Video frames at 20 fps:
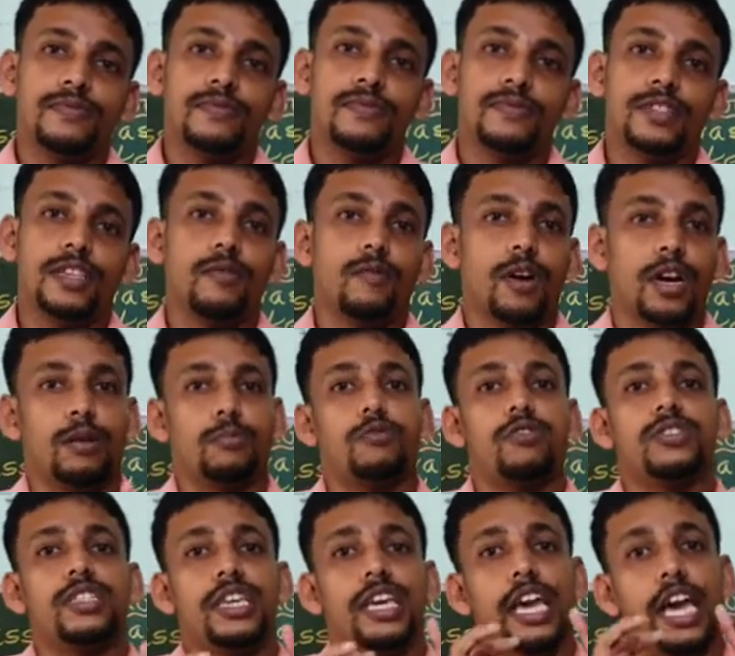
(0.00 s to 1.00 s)
Then what about
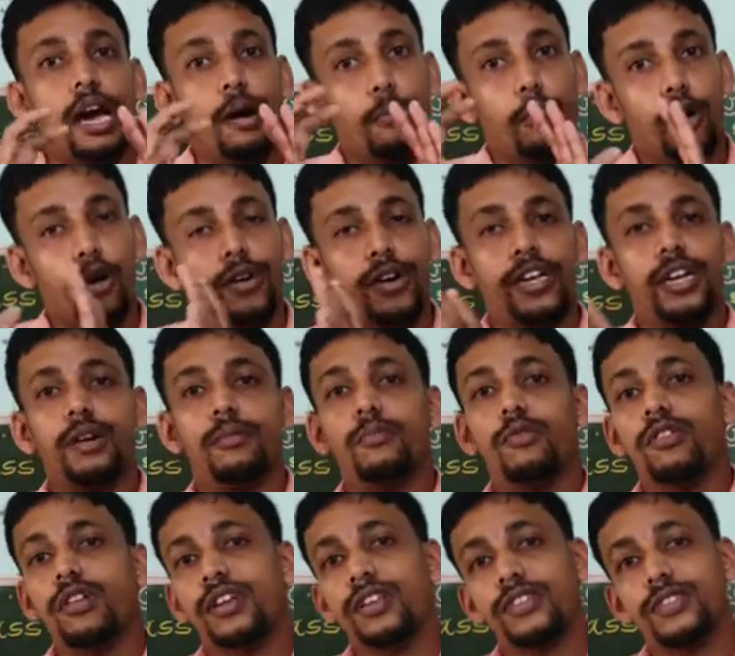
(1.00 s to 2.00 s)
the abiotic
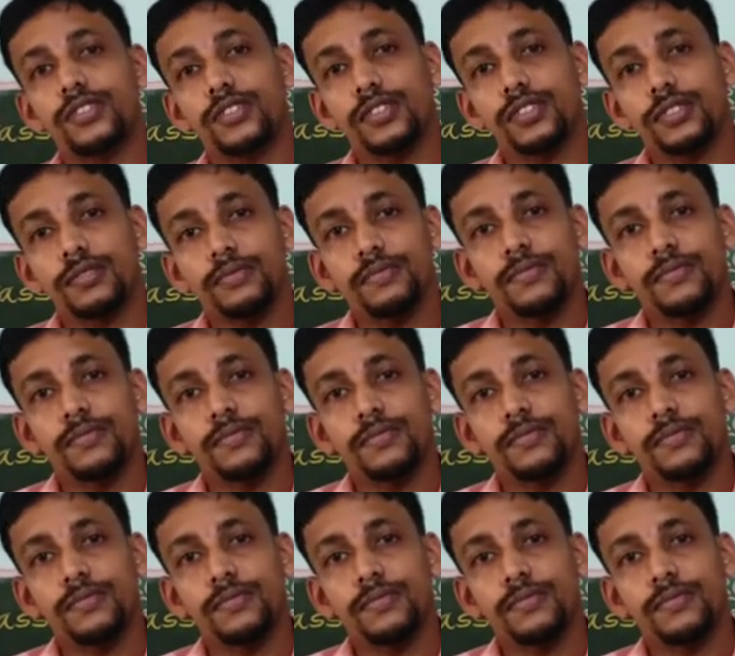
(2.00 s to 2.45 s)
components?